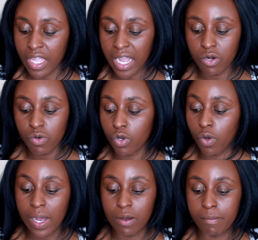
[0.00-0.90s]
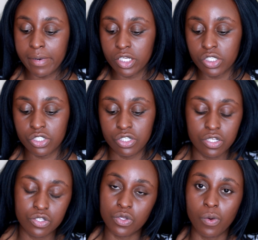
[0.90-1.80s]
I don't go out much,
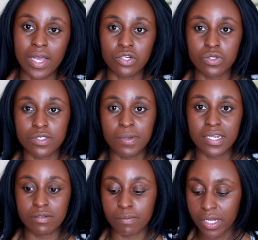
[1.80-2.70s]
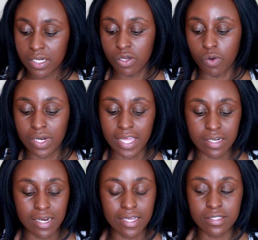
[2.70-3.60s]
so I don't spend money on like
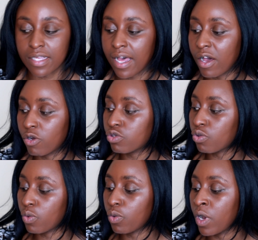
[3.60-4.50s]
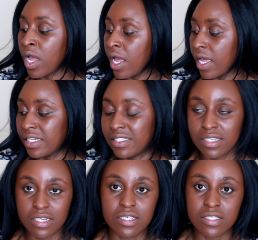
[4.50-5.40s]
nights out or
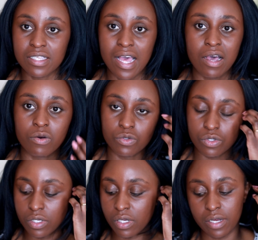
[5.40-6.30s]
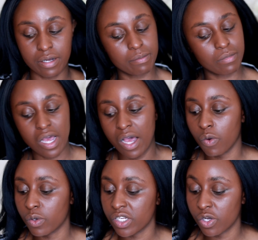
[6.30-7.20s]
dinners out.
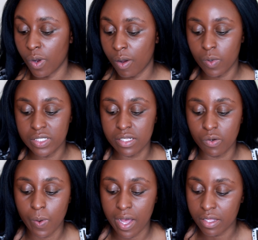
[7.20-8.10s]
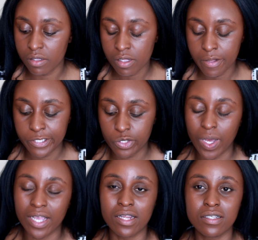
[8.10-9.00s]
I'll only go out once in a while, so
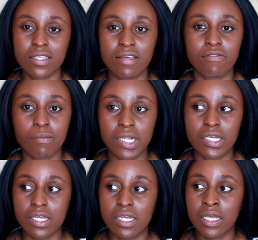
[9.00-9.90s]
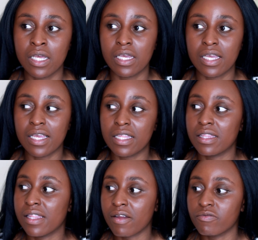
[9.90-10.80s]
I kind of save money in
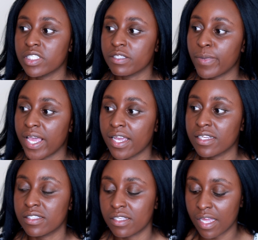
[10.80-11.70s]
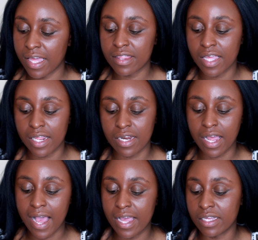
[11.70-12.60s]
that respect and then
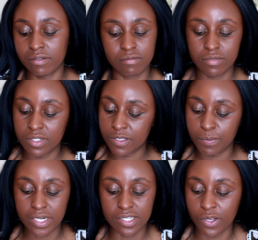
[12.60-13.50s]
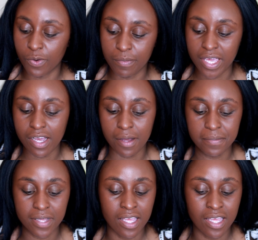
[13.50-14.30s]
I spend it on makeup.